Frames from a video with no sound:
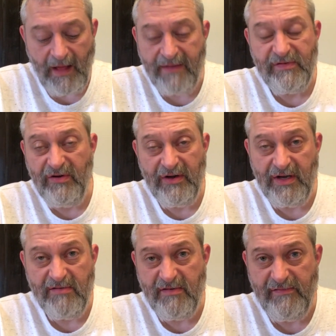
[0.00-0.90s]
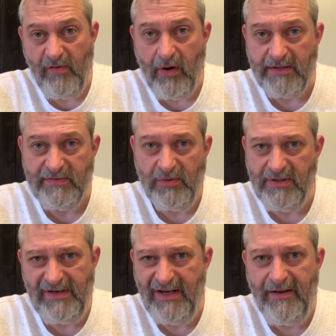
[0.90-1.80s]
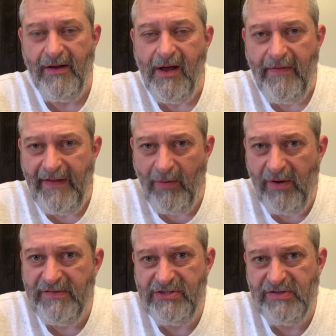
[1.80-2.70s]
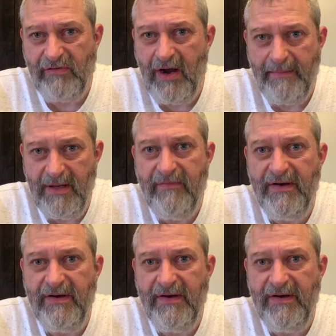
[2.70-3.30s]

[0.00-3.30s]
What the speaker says: I'm still going to give it a 4. I just want to tell you that it wasn't just ground beef.